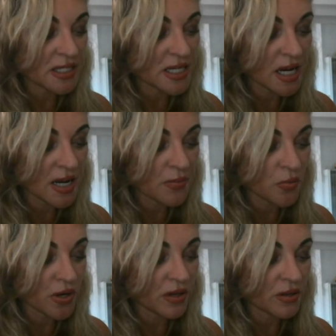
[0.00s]
time
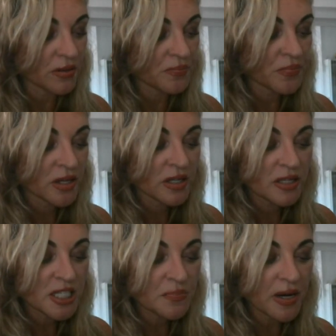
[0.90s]
with.
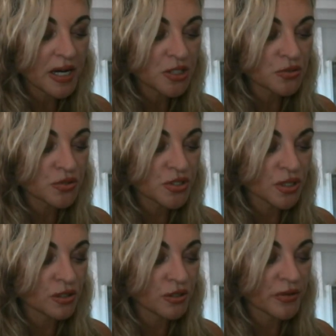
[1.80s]
This partial
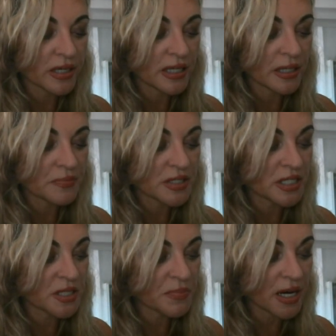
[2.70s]
solar eclipse
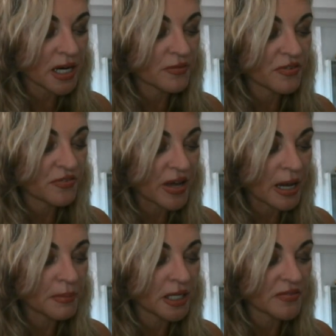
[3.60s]
is part of a
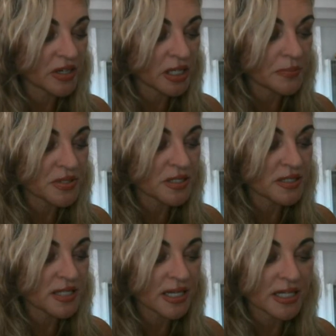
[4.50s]
family of eclipses
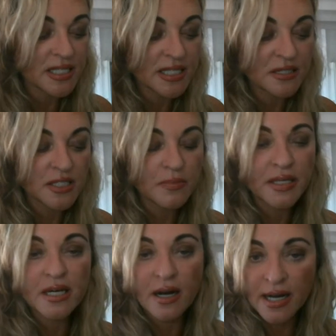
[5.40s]
that are considered to be
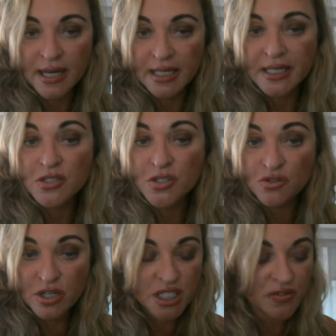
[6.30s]
highly
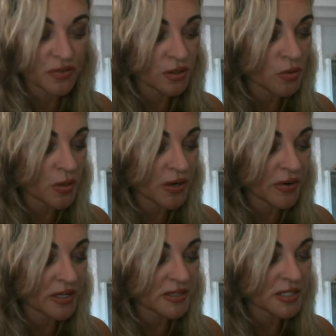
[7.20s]
stressful,
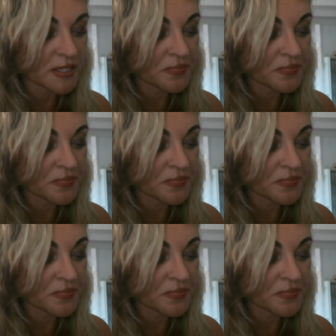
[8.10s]
Aquarius.